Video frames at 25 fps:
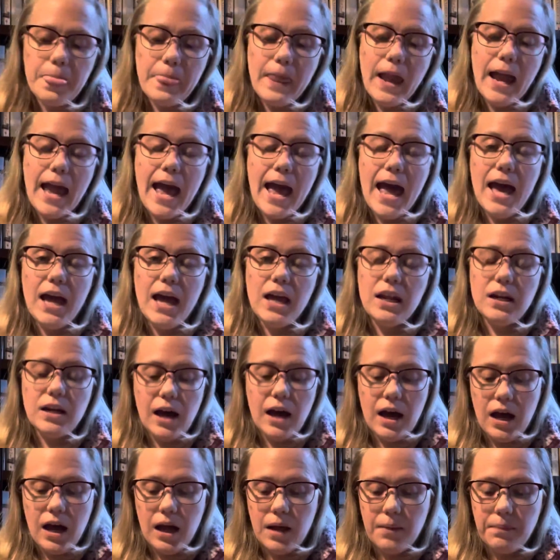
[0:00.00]
And
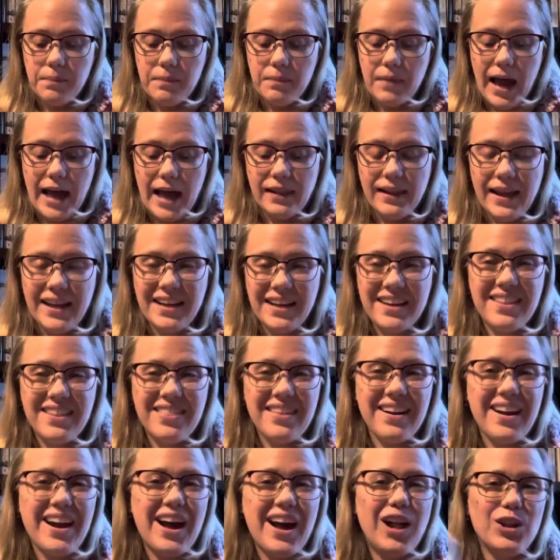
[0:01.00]
I liked the
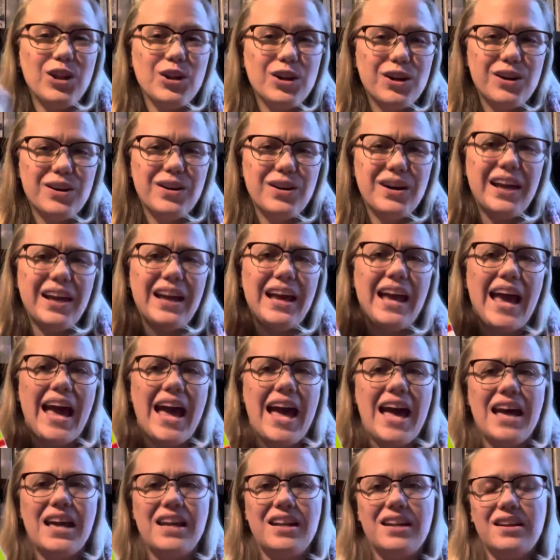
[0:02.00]
color
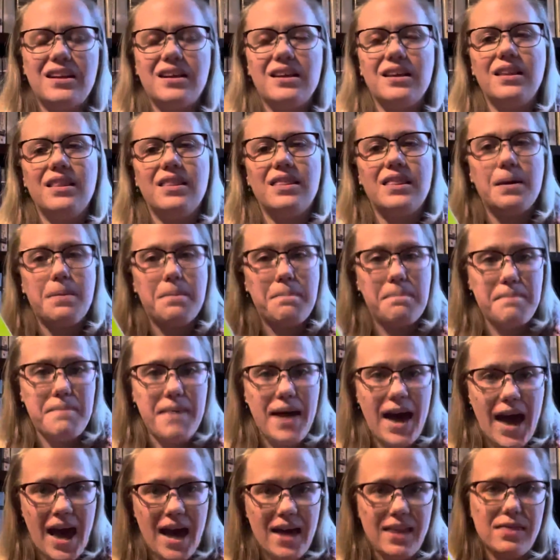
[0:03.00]
and the
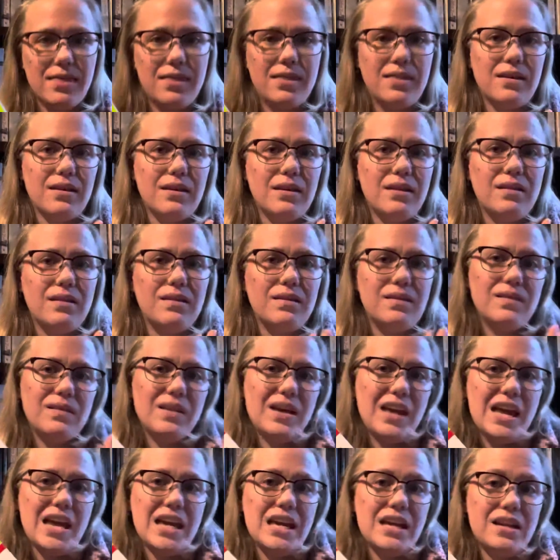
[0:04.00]
math
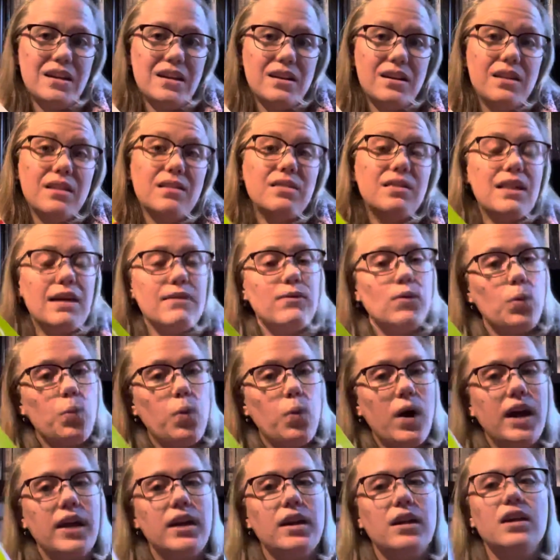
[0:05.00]
in level
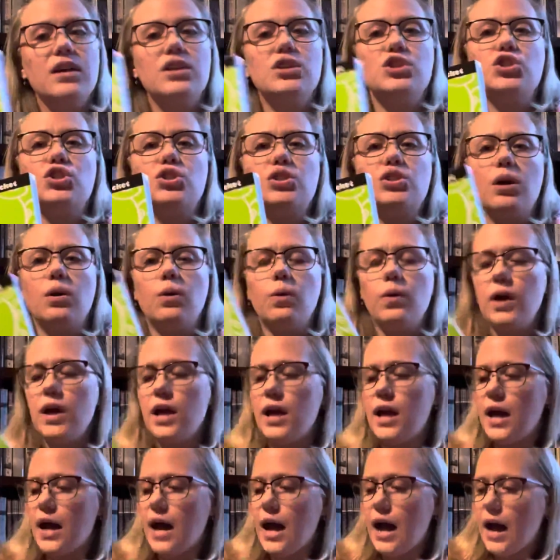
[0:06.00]
1. So
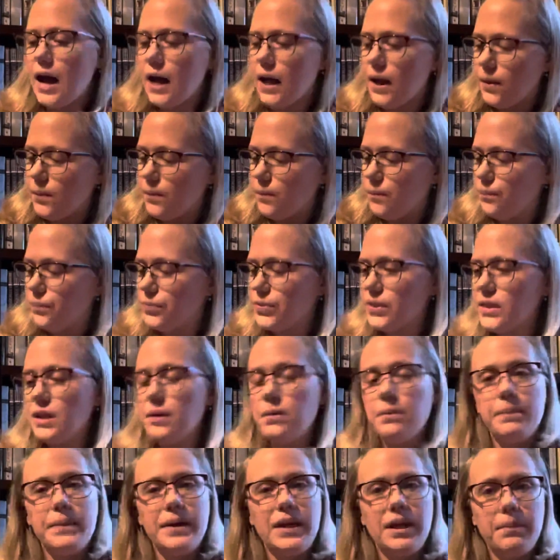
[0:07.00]
the
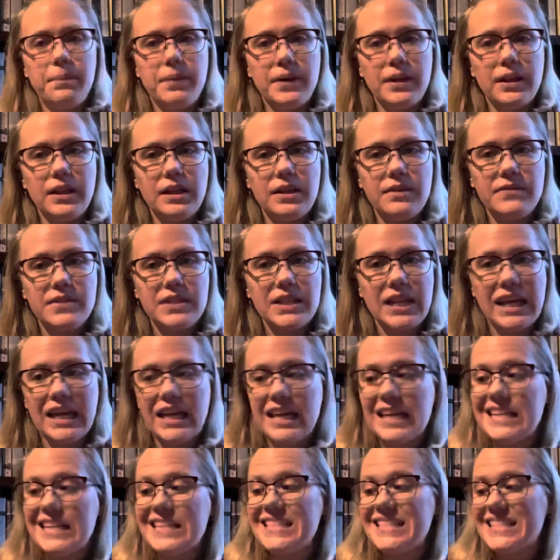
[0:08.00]
manipulatives kit
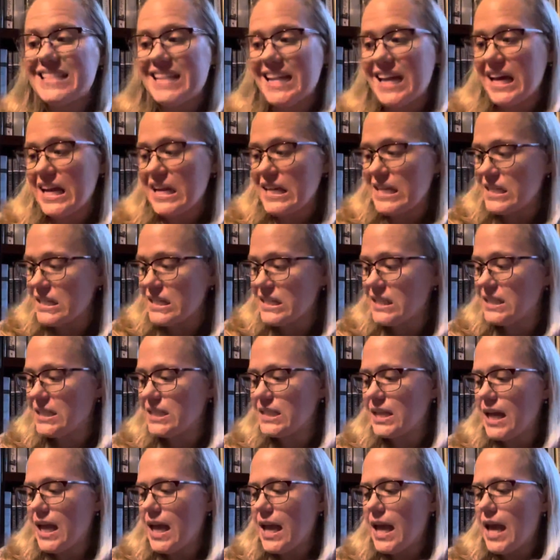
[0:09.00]
is nice.
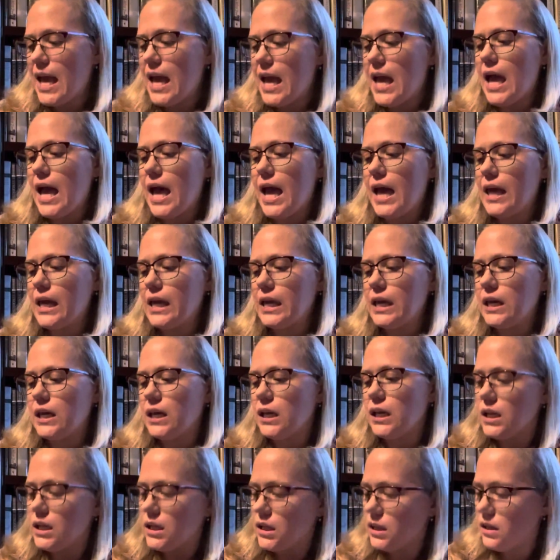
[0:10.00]

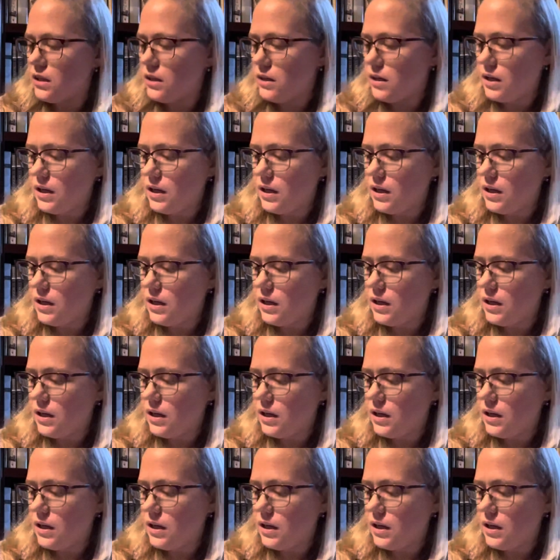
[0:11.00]
And,